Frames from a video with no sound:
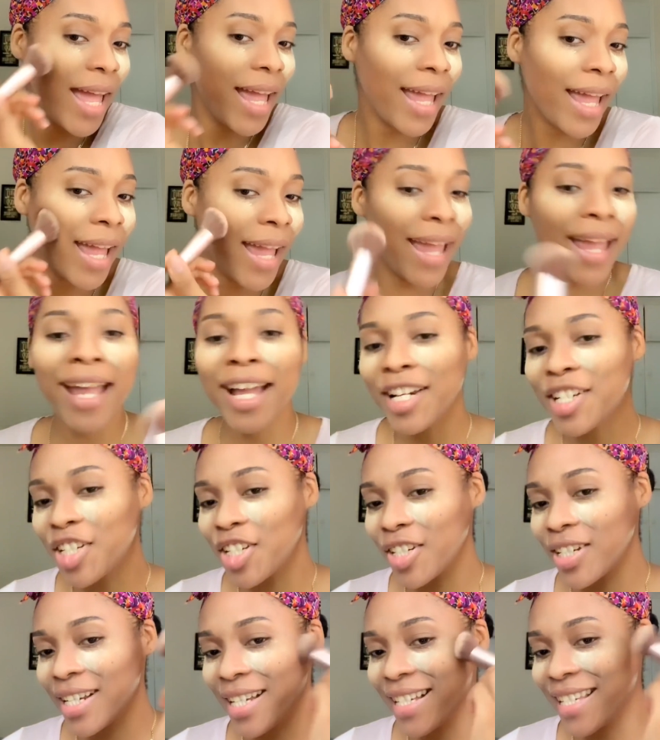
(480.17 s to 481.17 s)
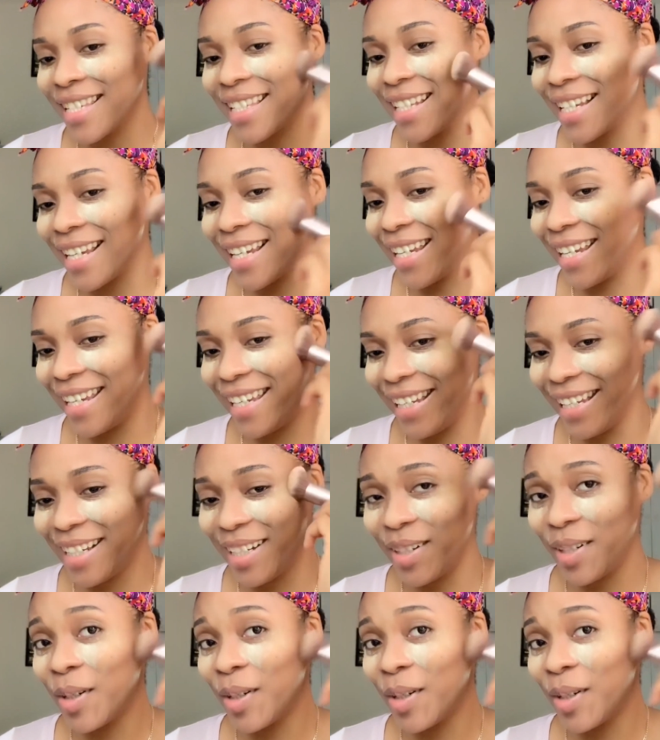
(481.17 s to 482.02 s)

anxious, like,